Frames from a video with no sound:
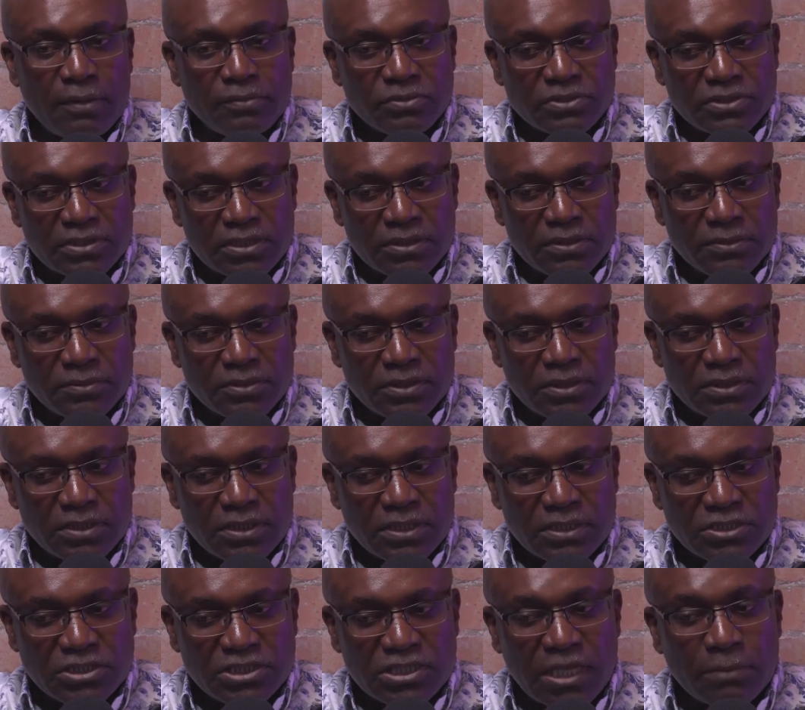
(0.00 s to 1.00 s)
was
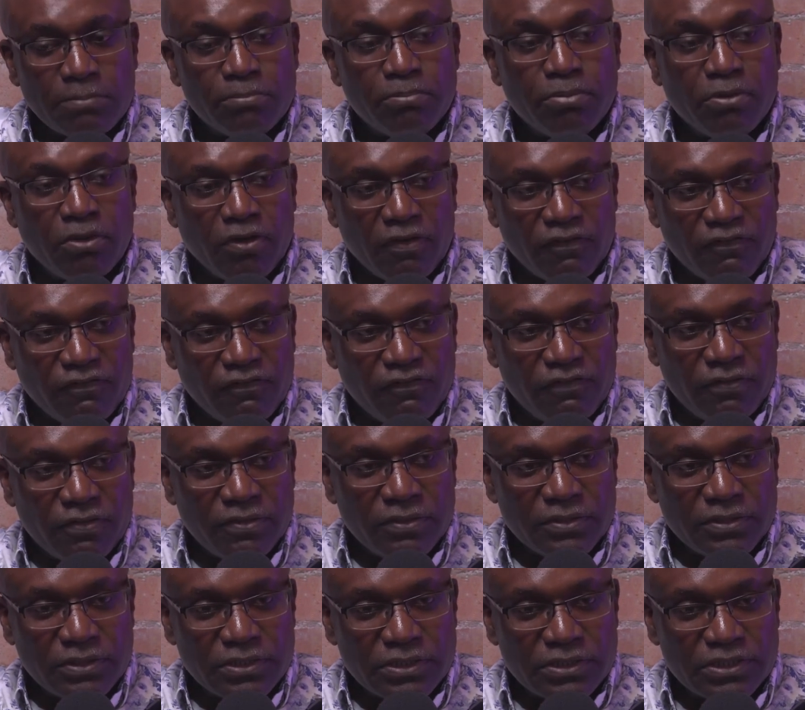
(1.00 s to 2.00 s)
the jump off
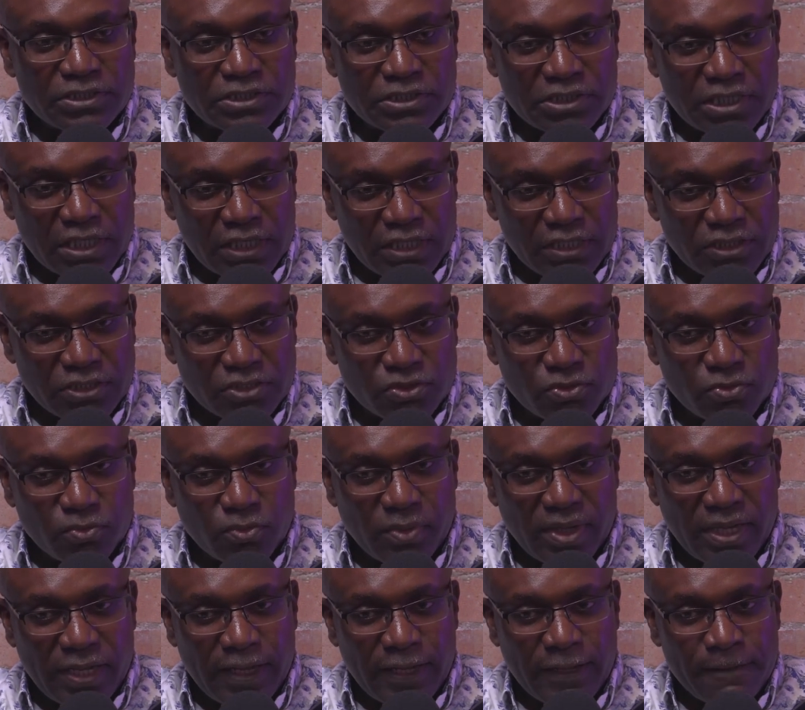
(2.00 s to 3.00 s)
stage
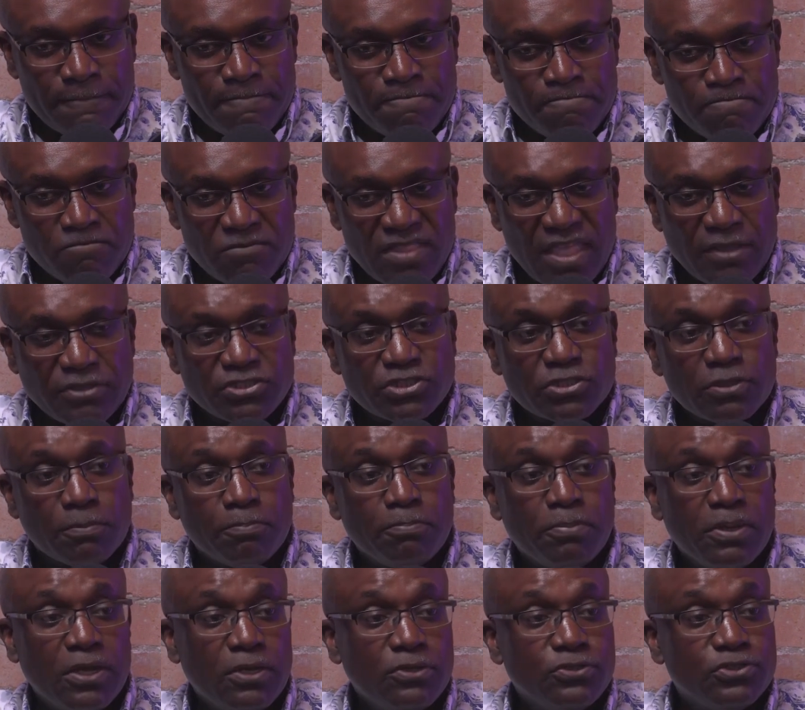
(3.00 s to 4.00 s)
where they're
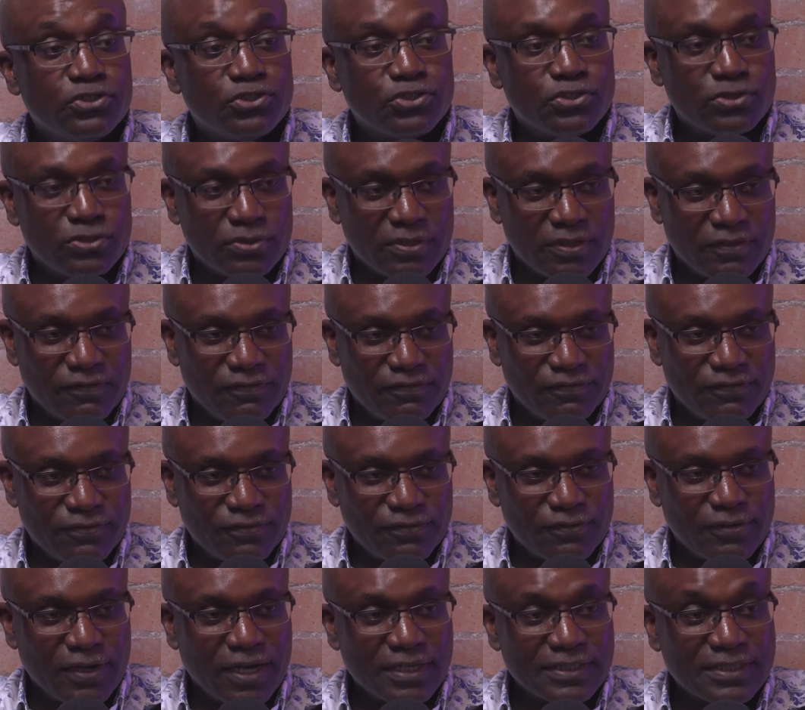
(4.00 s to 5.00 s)
supposed to have
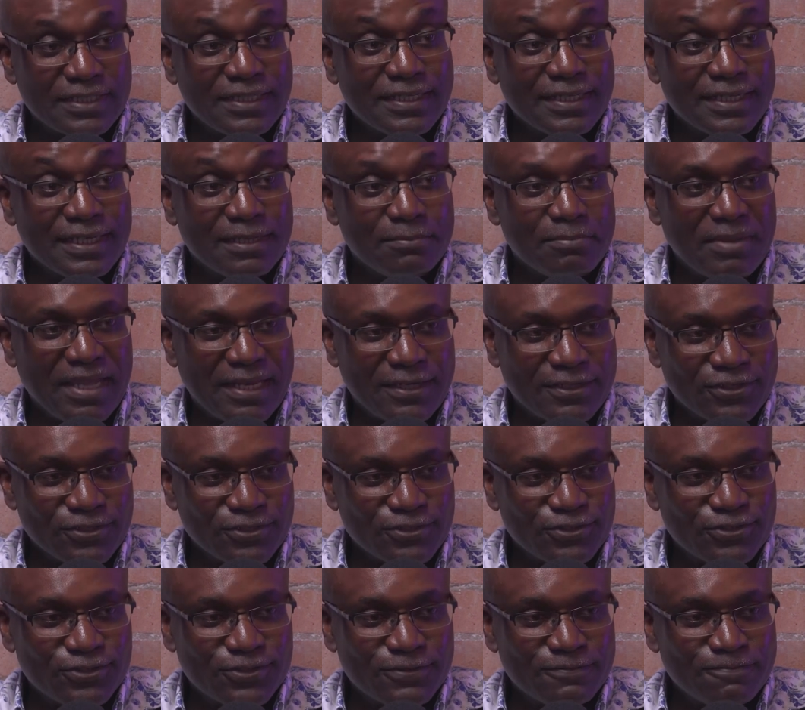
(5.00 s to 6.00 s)
granted
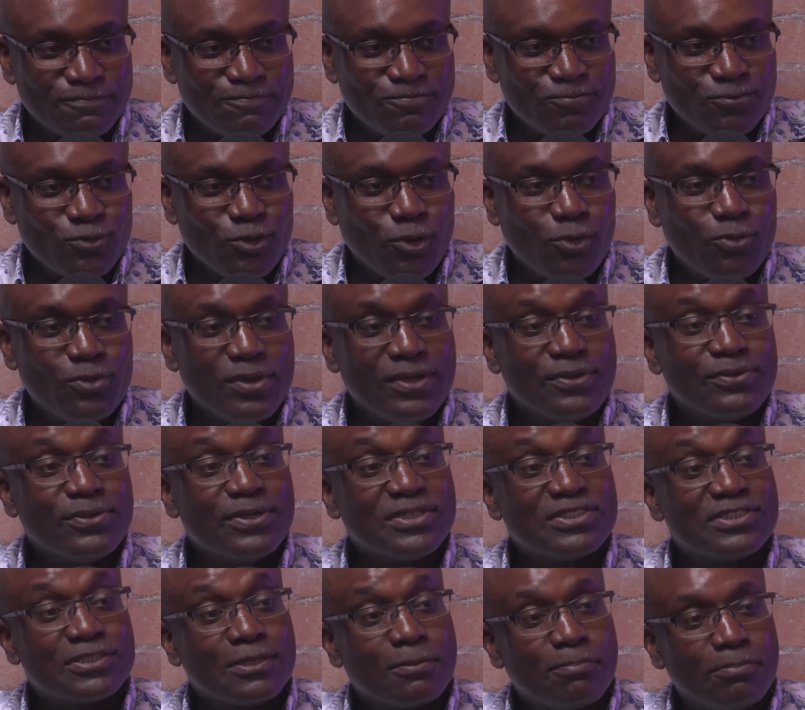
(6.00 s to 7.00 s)
independence, or we
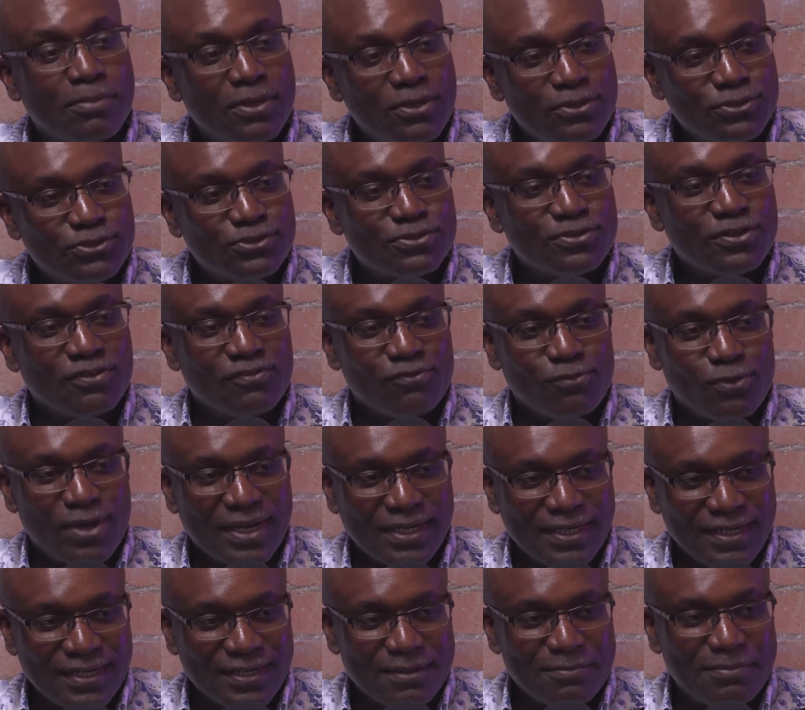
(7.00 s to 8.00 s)
were supposed to have
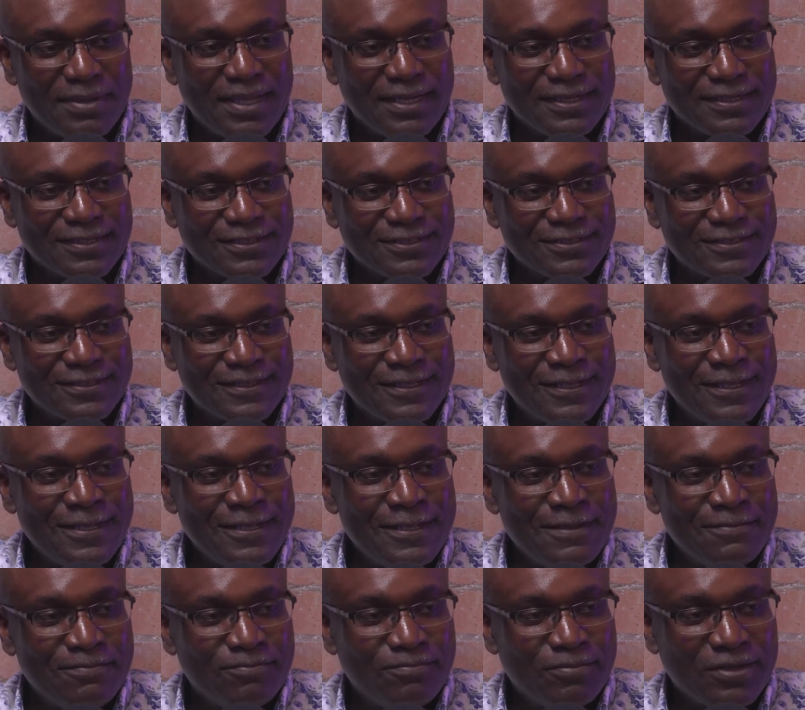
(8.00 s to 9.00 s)
won independence.
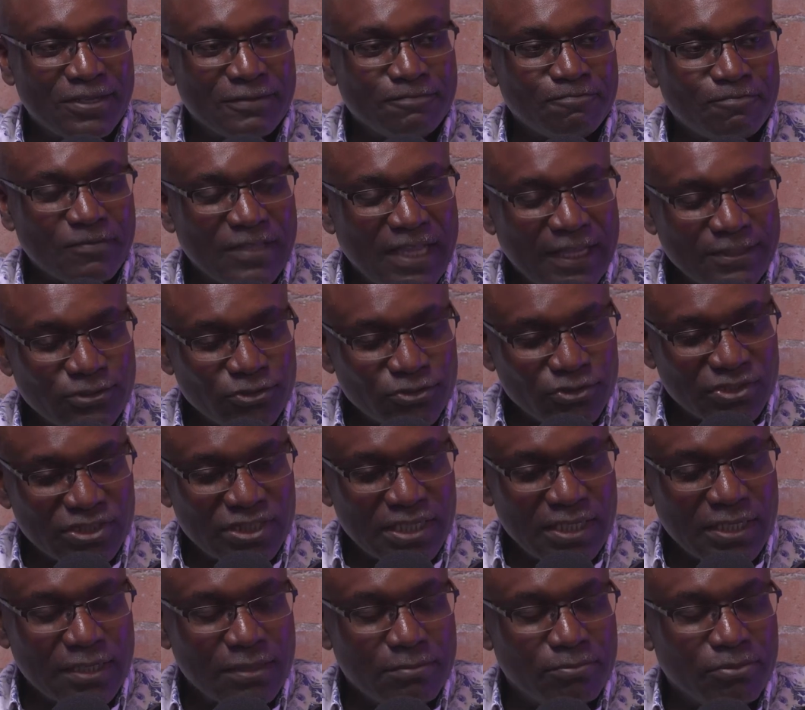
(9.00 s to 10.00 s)
But as you
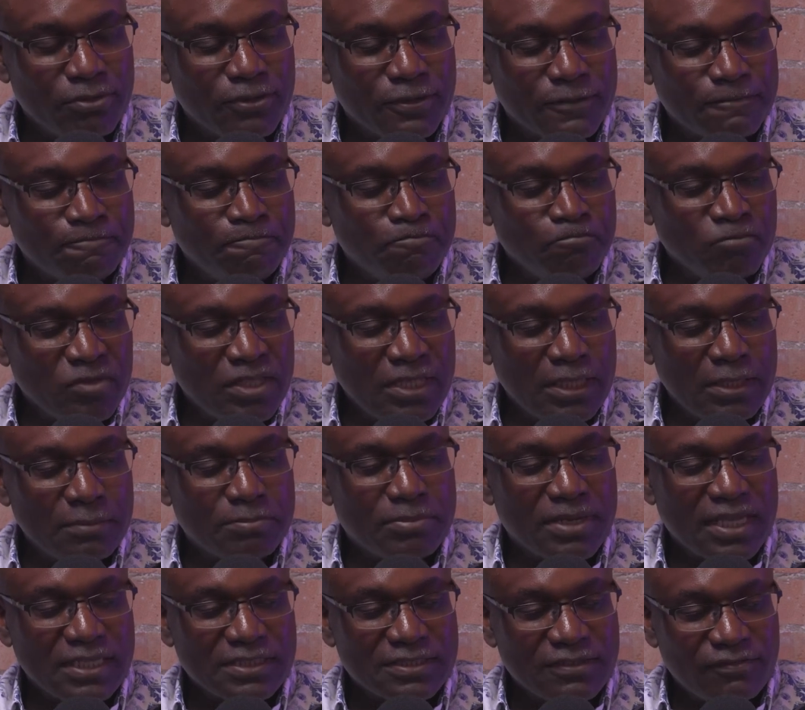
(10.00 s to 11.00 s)
see in the book, he
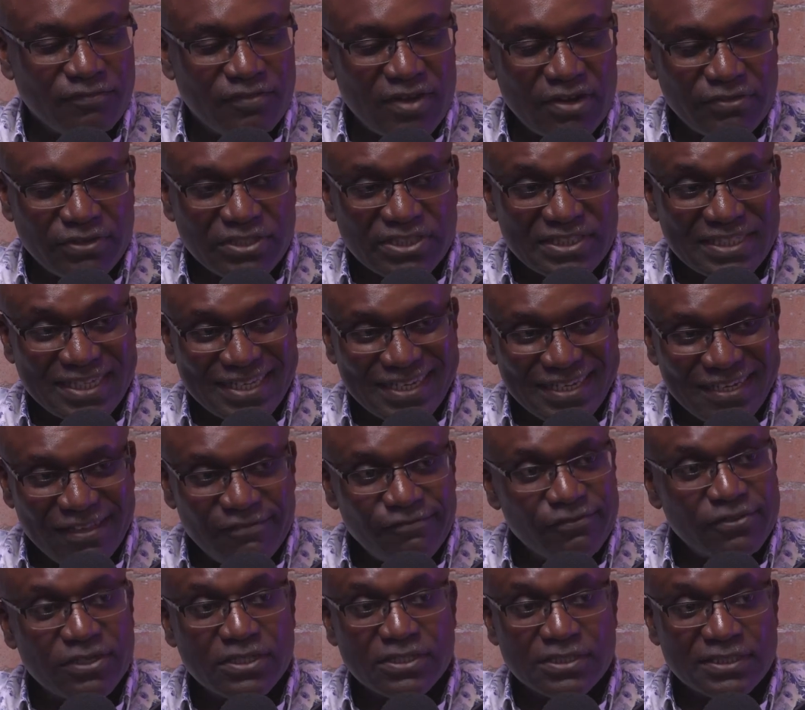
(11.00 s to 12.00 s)
plays a very
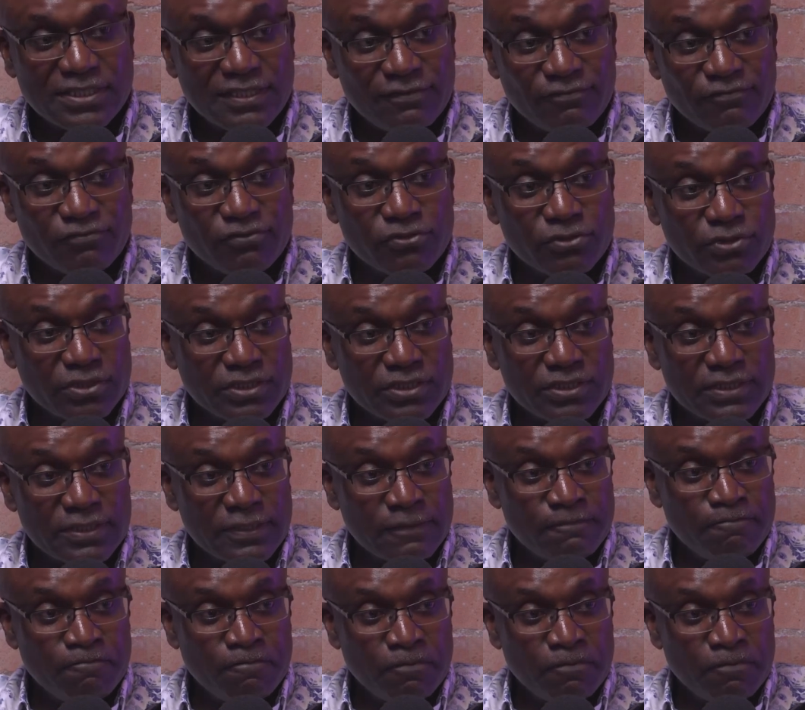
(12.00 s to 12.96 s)
significant influence